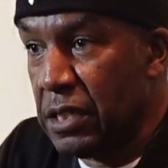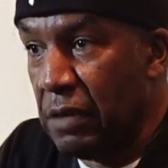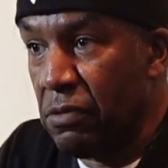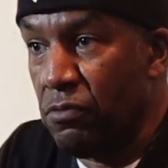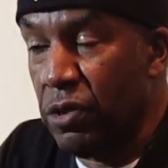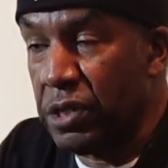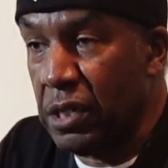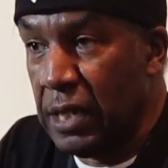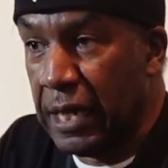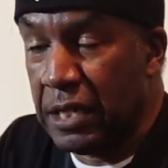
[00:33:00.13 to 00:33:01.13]
they were more into,
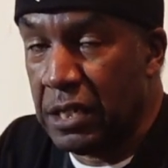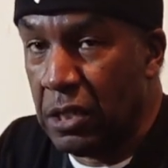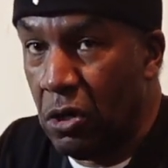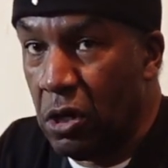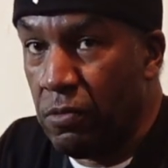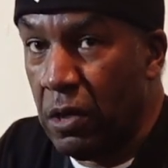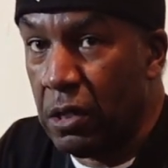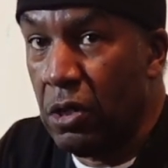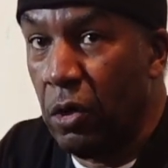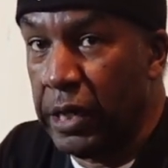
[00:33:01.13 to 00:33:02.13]
like I said, the hard
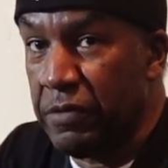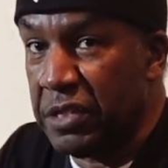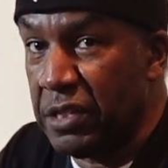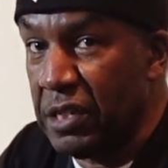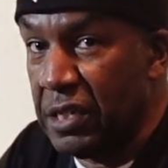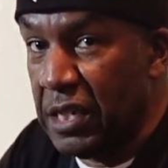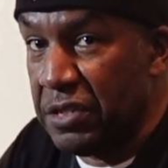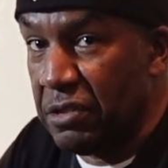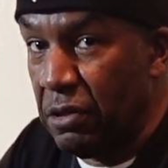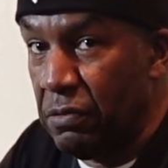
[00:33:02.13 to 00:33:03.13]
rock, or they was into the
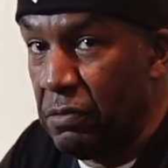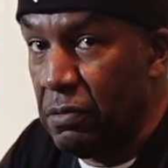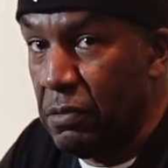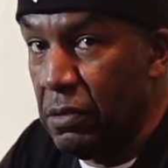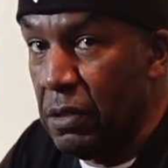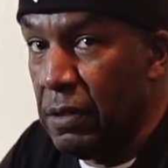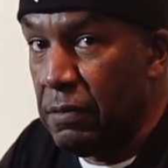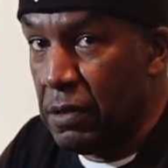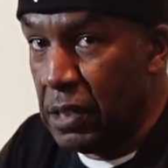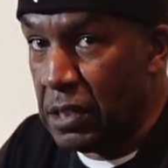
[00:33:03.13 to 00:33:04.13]
disco.
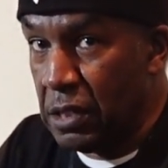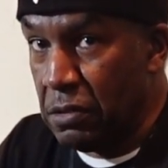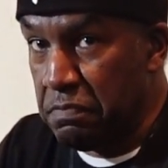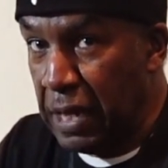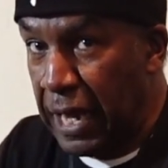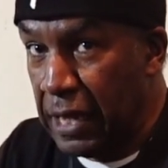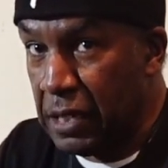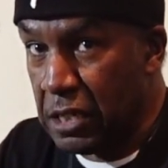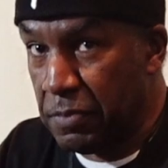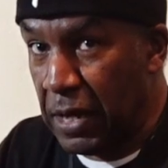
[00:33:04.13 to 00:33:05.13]
Disco is
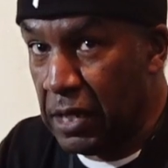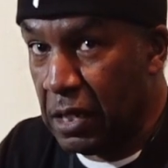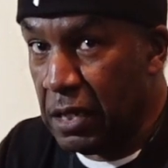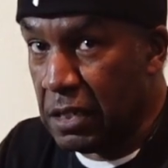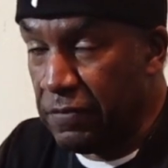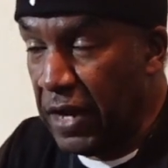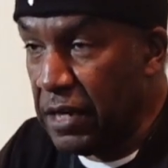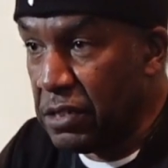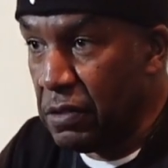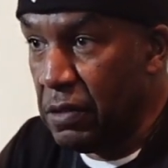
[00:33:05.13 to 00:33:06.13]
black, Hispanic, it's
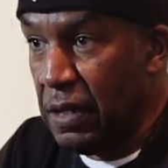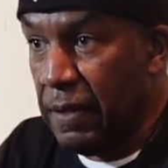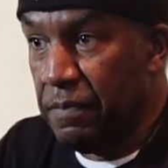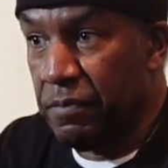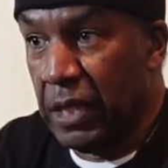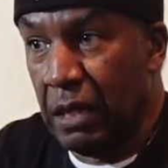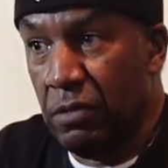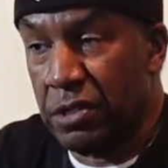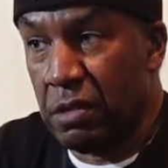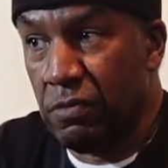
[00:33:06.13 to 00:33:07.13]
faster. They
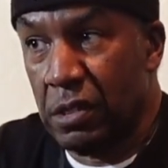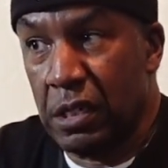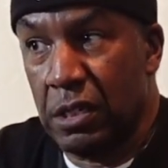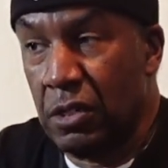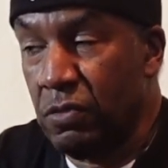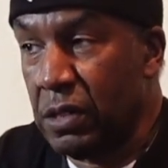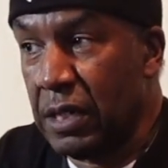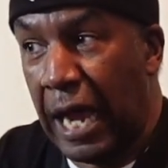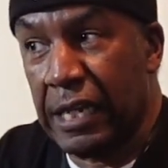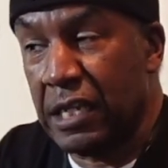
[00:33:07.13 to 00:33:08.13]
wasn't really doing,
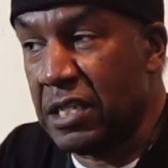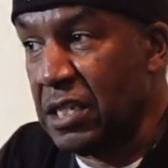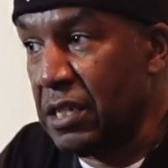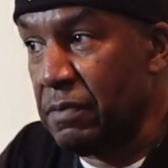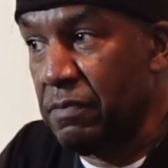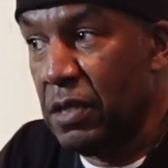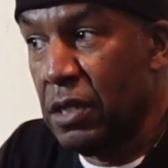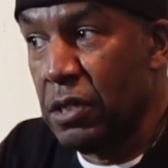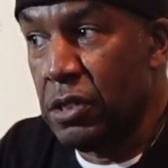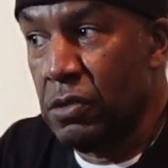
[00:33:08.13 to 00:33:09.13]
I didn't see them
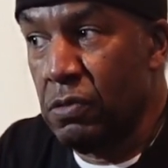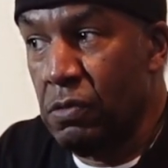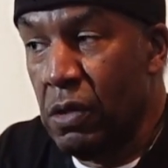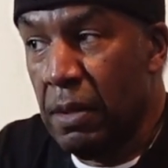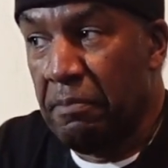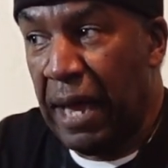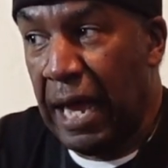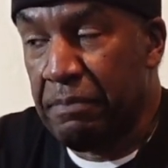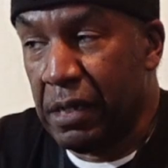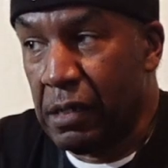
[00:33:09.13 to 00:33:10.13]
do
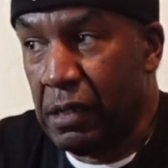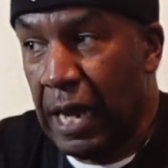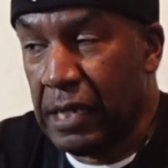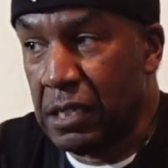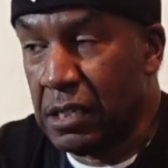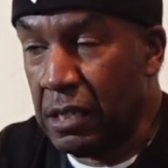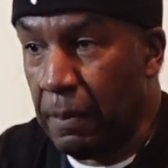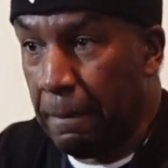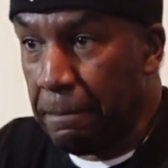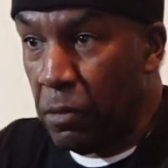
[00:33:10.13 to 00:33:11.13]
popping. I didn't see them
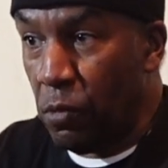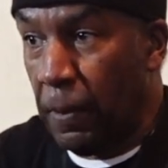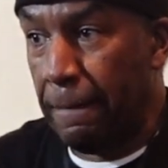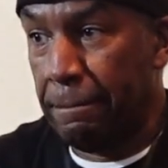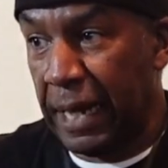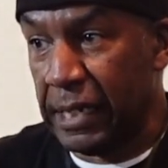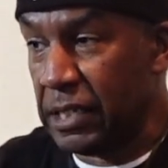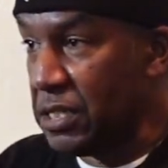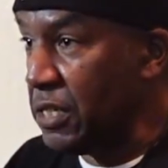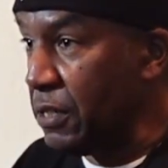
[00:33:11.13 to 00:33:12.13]
boom. I didn't
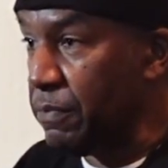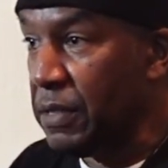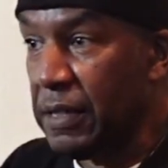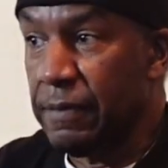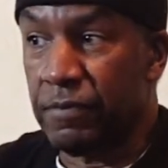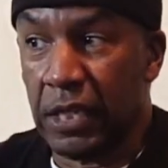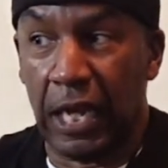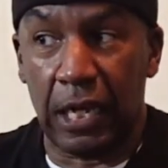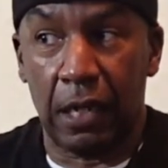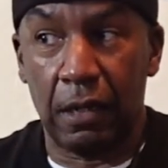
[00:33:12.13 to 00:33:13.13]
see them
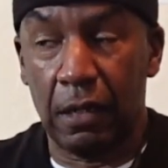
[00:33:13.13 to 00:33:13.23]
get it.